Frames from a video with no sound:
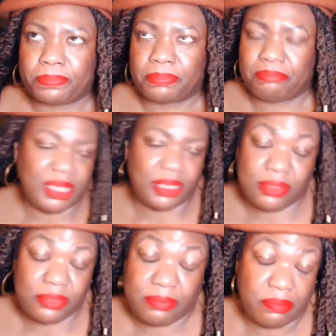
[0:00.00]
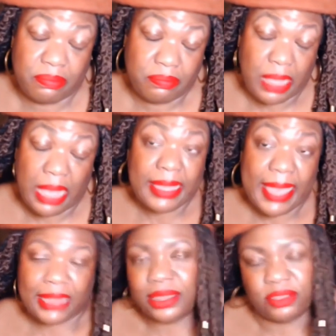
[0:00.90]
because
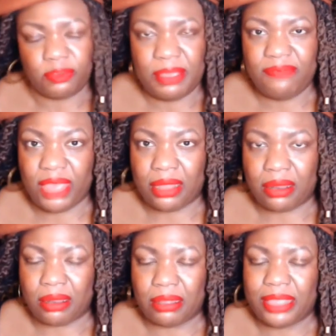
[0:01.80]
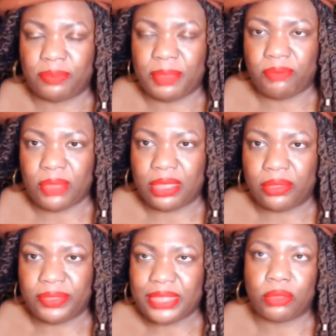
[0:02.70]
again, let's be fair, let's be
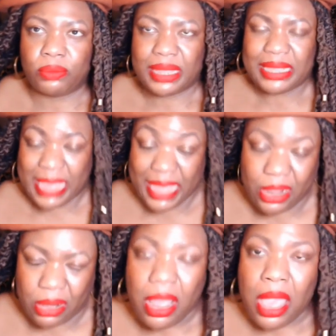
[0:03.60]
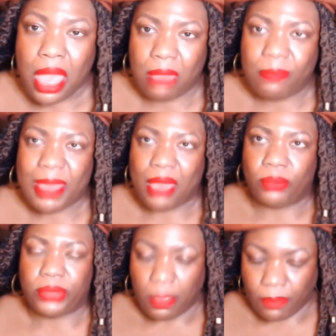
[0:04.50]
real, they don't care
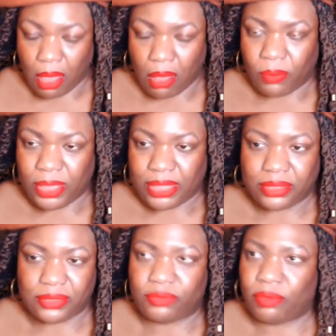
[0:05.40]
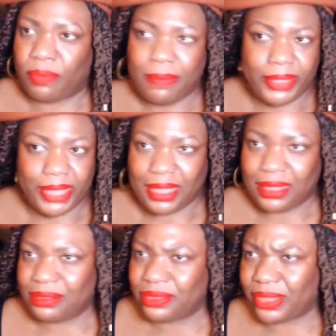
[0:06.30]
about Paul Whelan's
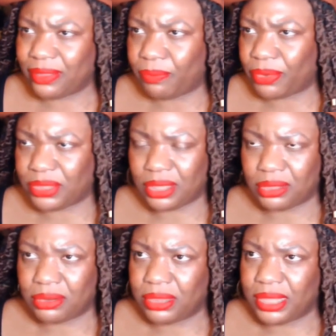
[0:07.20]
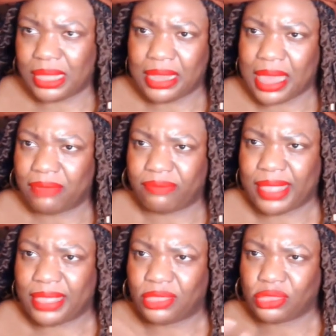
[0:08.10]
Republicans, particularly a lot of
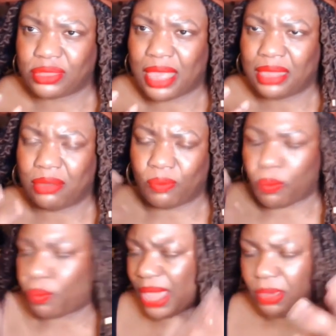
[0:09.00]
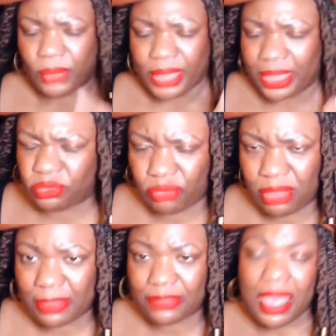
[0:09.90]
like just kind of right wing
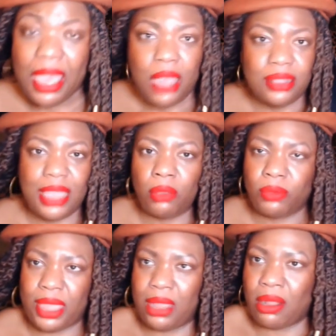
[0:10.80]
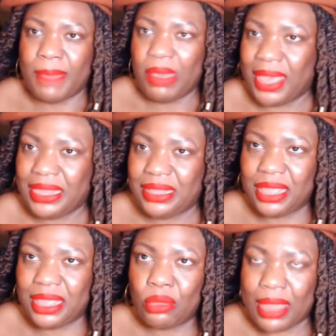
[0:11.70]
extremists. They don't care about
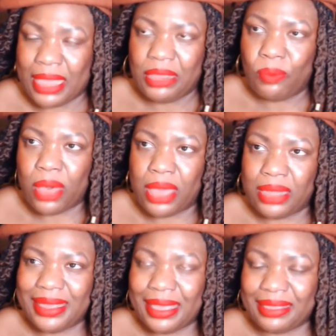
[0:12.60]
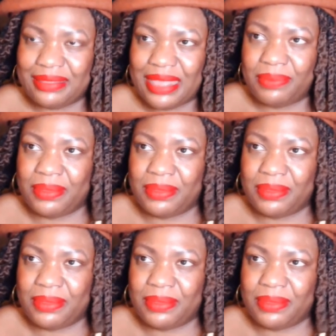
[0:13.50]
anything or anyone except